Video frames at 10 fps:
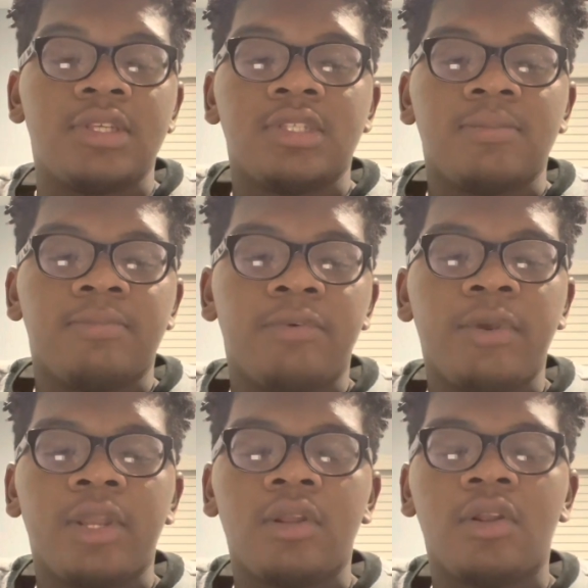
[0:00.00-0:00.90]
is
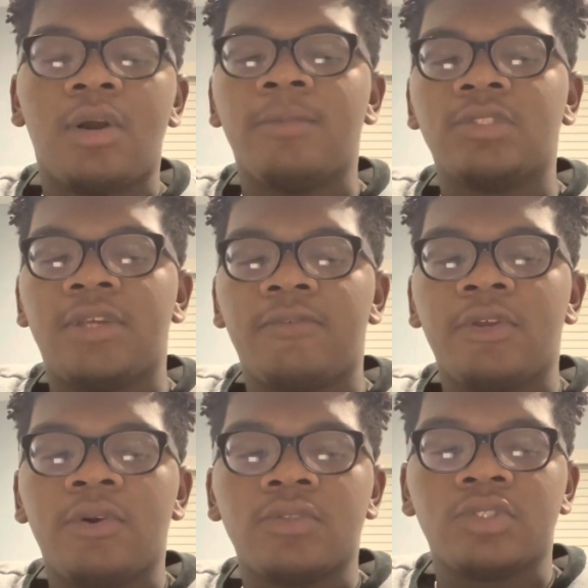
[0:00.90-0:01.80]
important in almost every
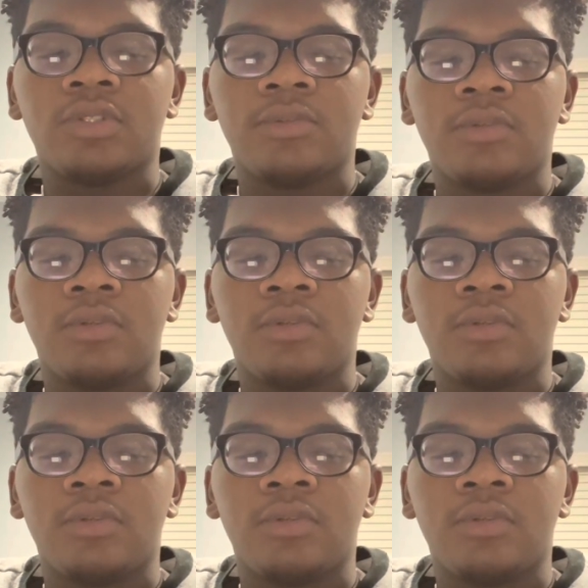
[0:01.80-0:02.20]
culture.